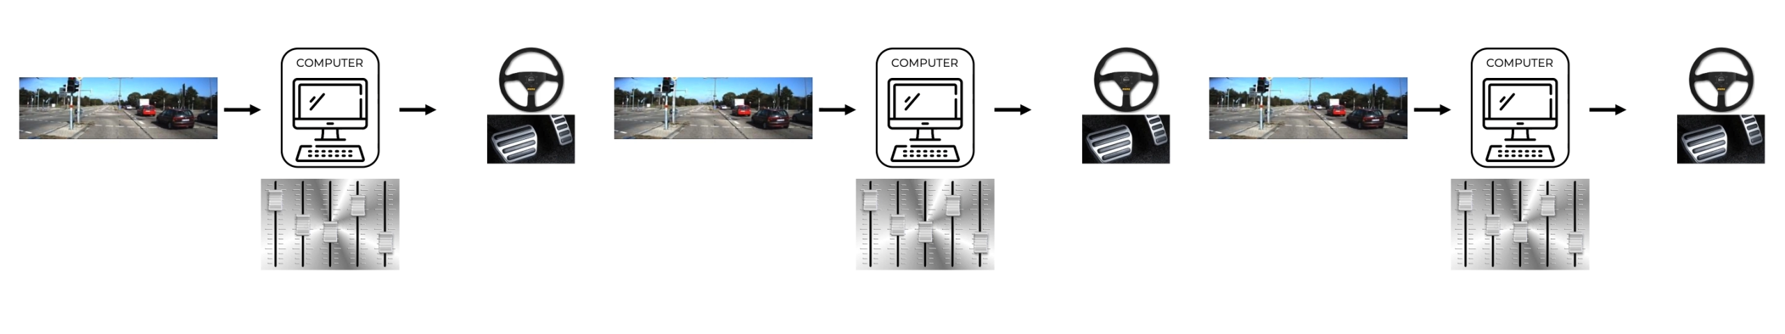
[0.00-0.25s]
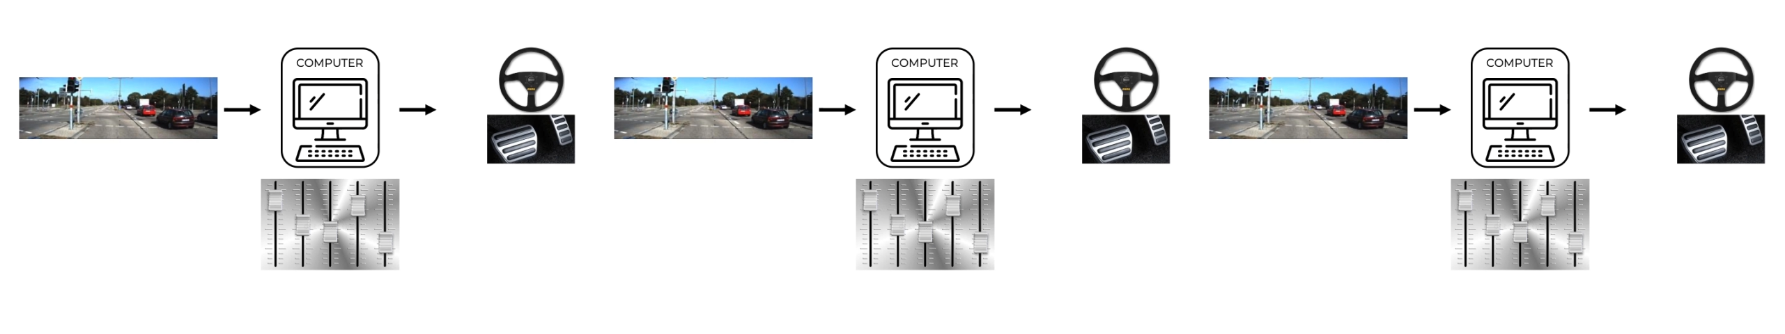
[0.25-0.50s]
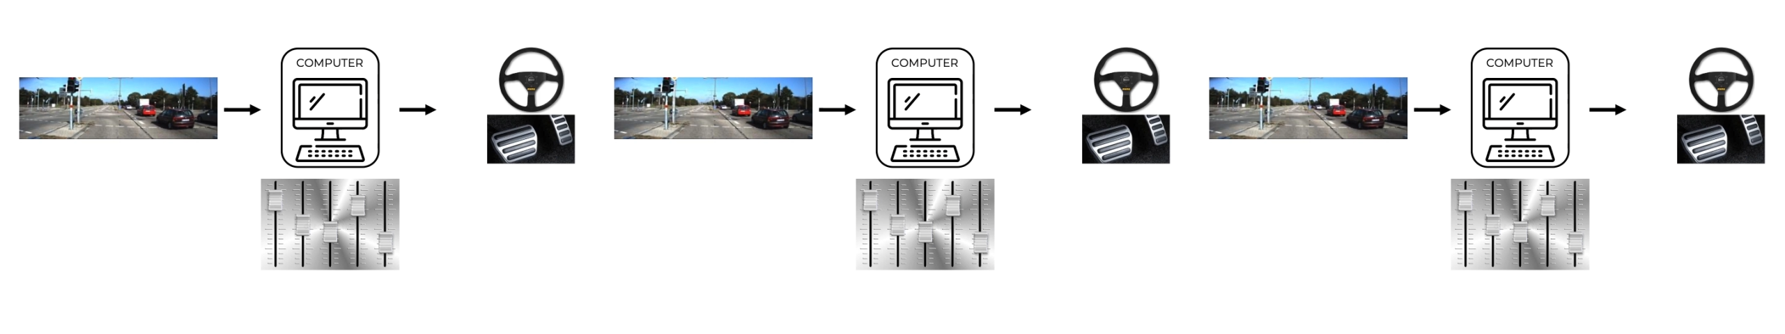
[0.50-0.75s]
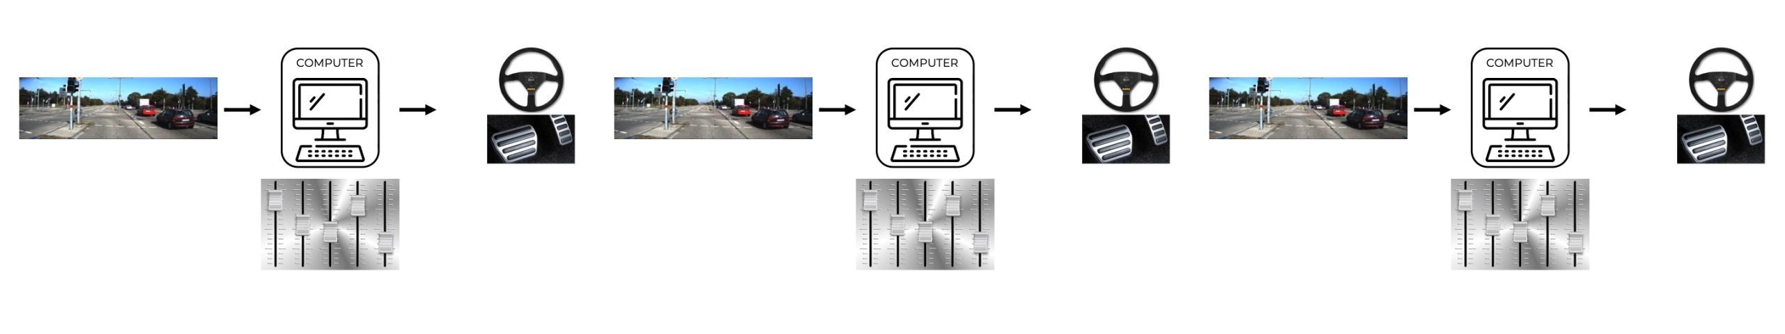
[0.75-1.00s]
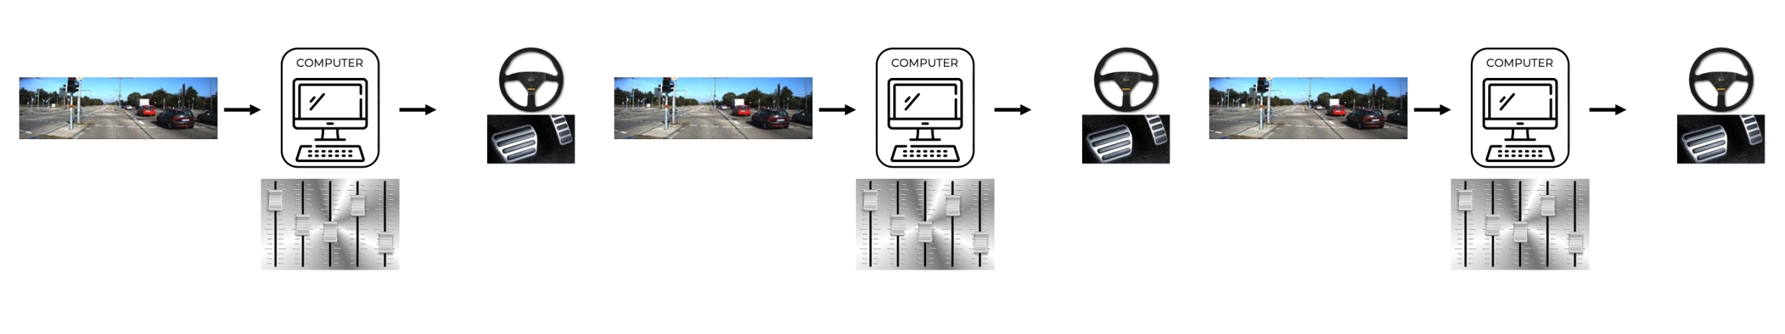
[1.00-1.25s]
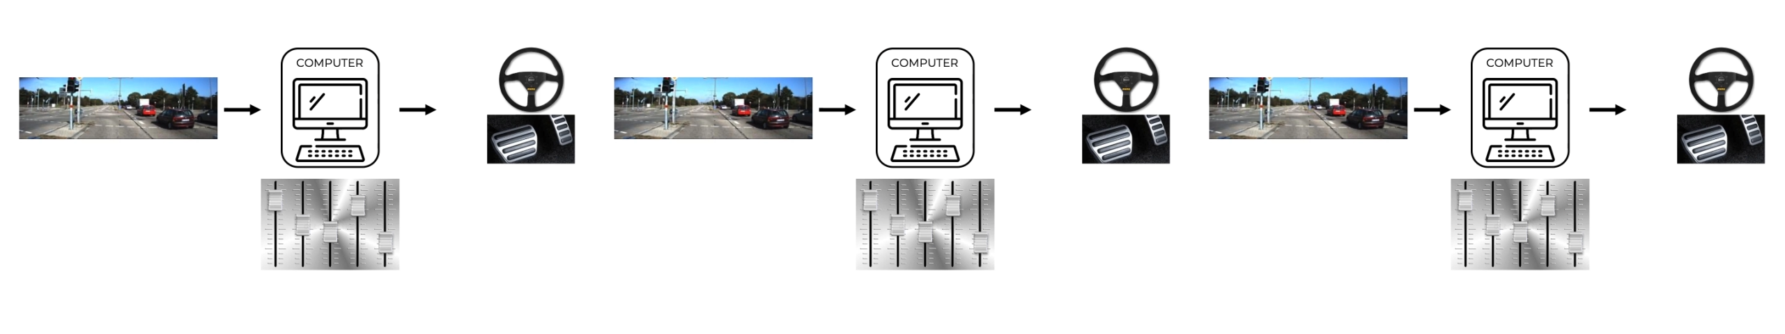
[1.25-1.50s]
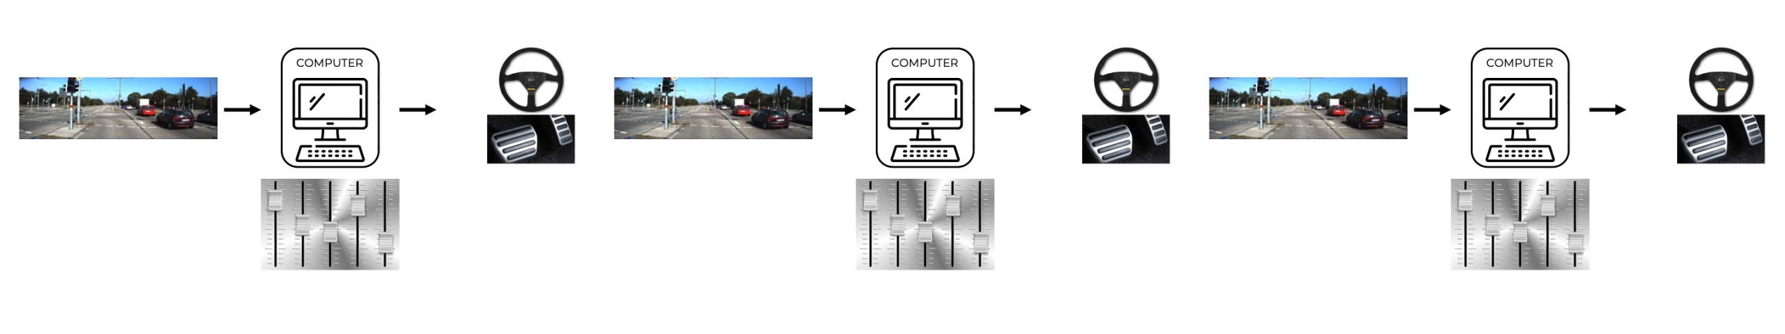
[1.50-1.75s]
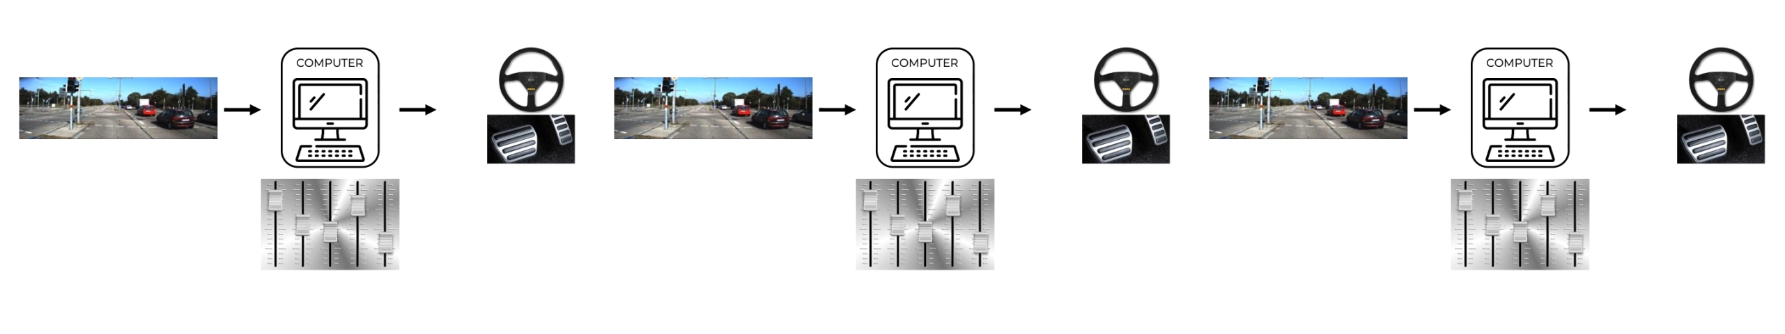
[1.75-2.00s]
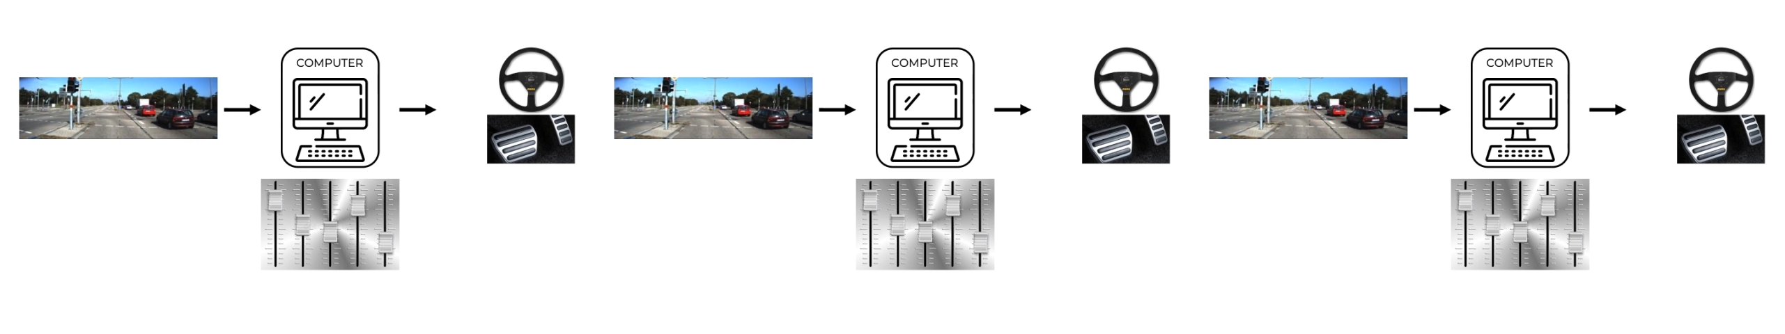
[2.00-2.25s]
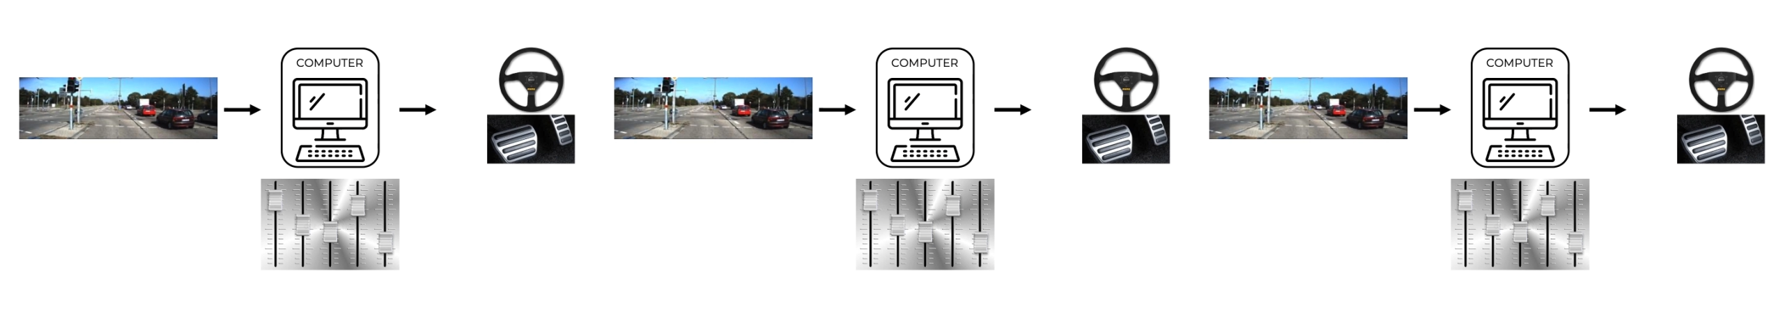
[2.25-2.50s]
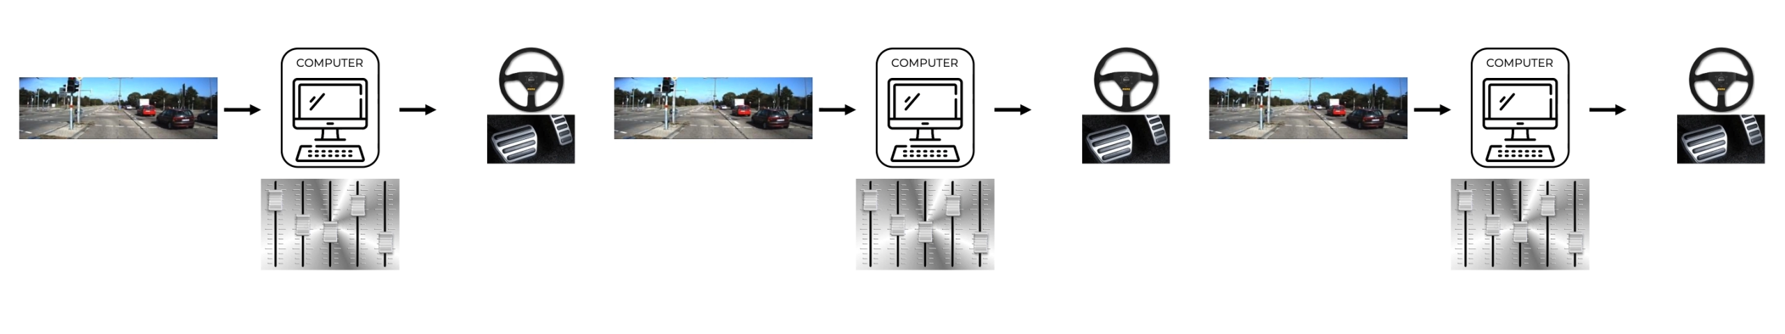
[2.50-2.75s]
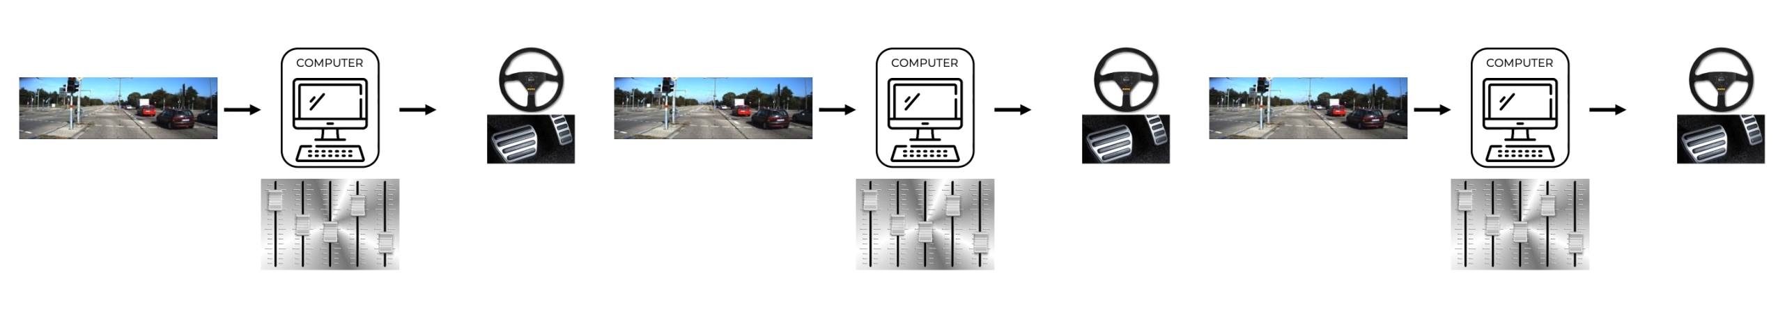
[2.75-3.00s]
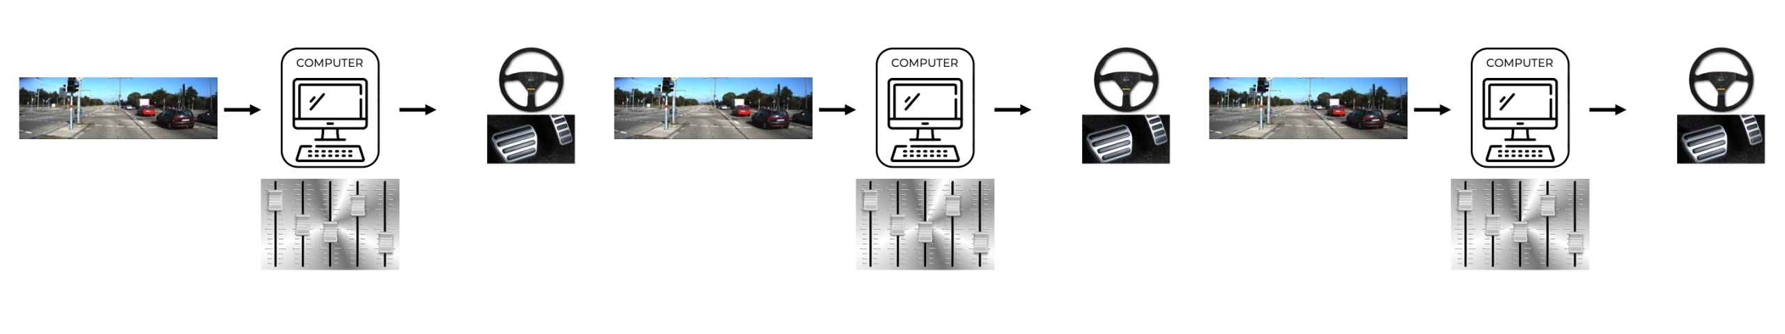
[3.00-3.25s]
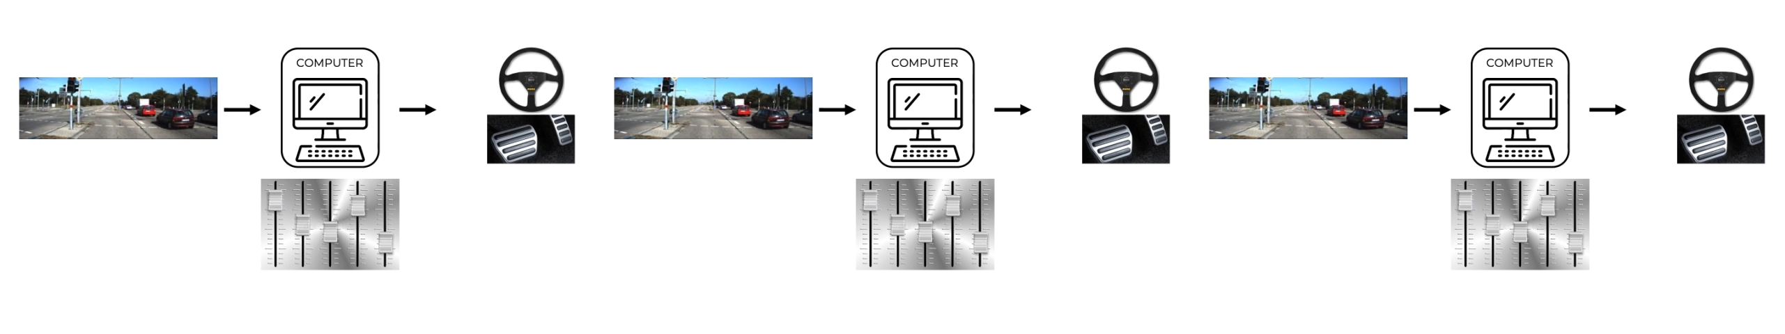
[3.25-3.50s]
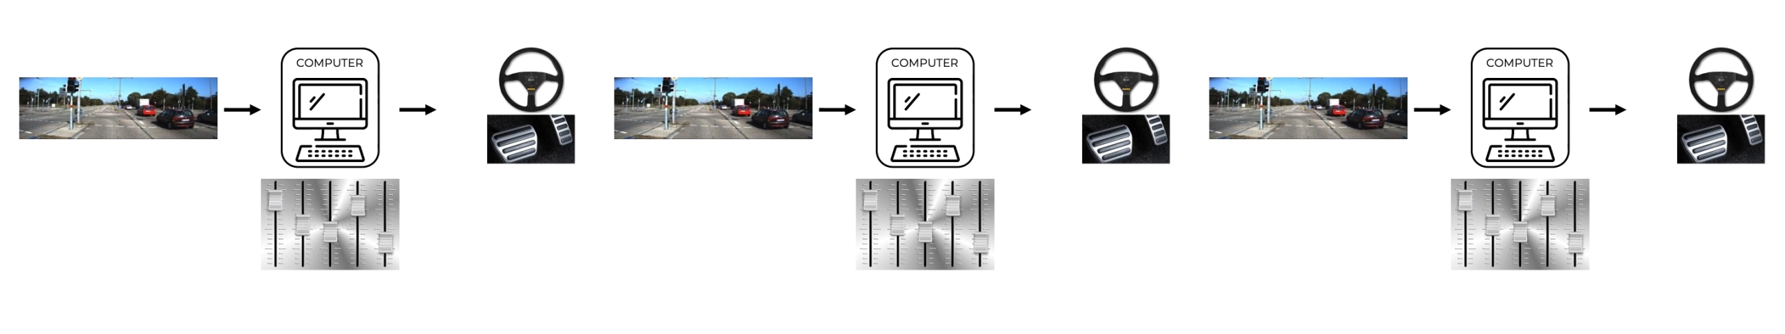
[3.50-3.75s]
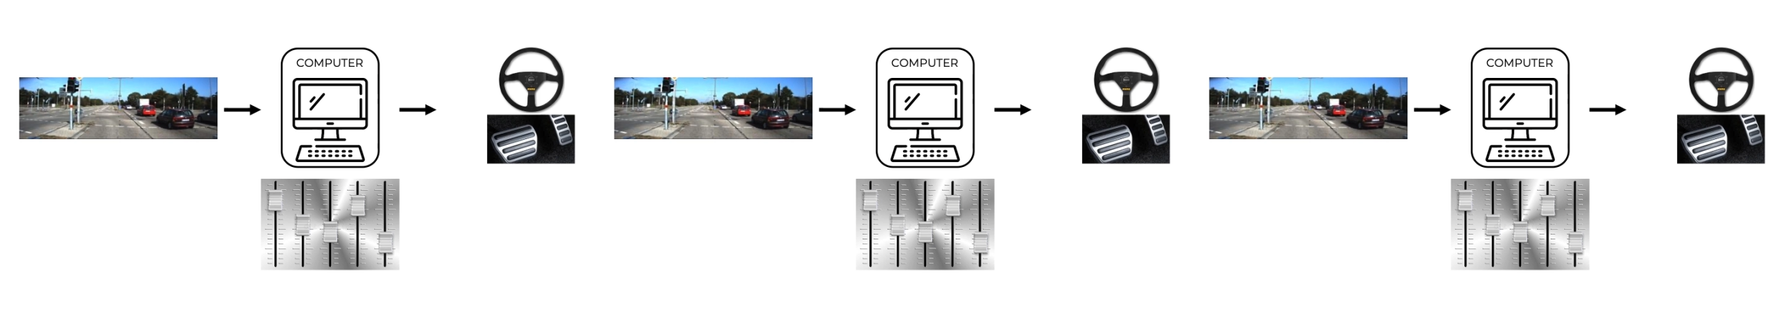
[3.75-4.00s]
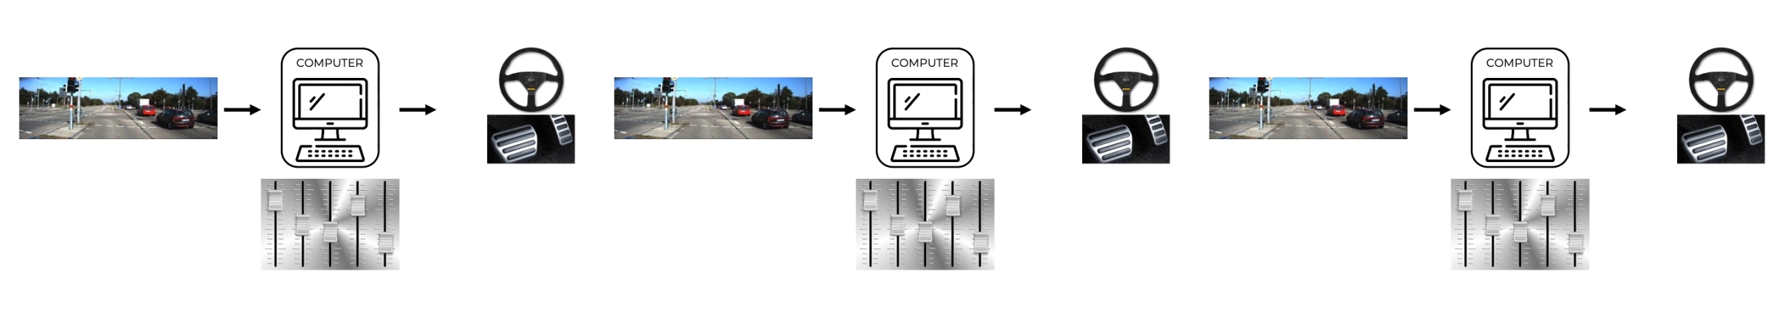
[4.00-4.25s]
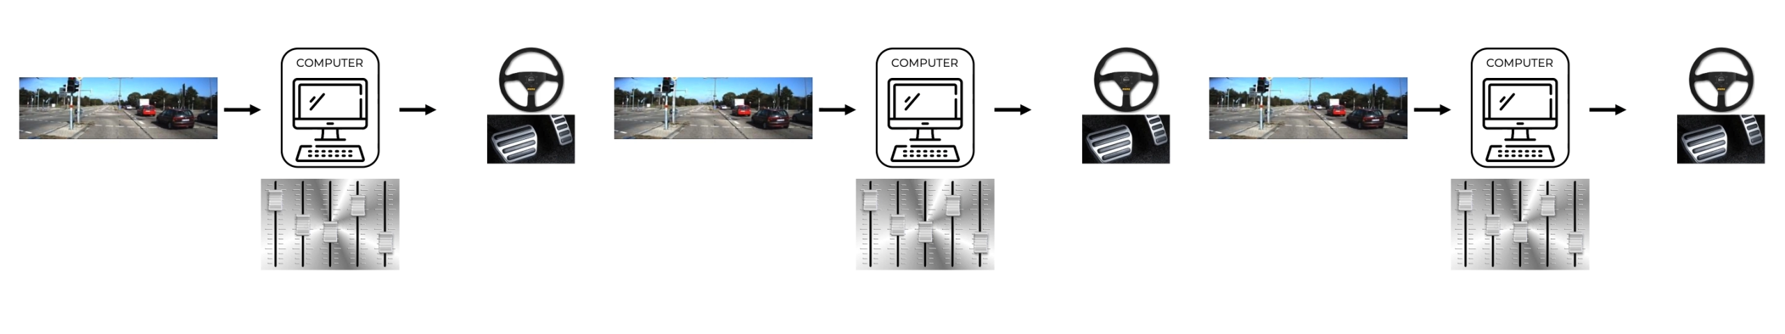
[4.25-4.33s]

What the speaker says: [unreadable: no face in view]